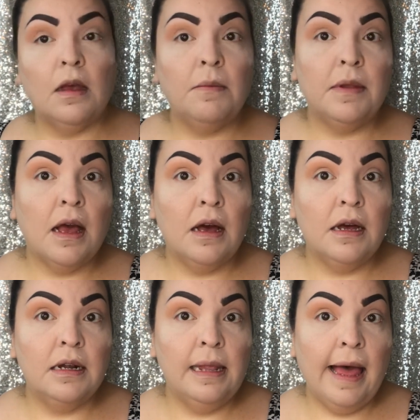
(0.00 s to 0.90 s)
I'm not
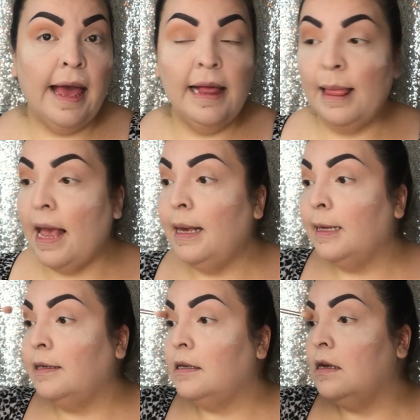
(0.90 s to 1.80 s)
gonna lie, I like
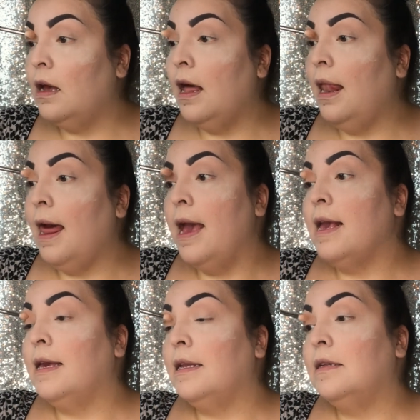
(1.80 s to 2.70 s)
it. I
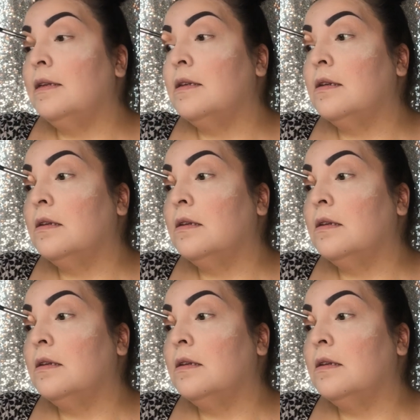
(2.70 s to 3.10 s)
like it.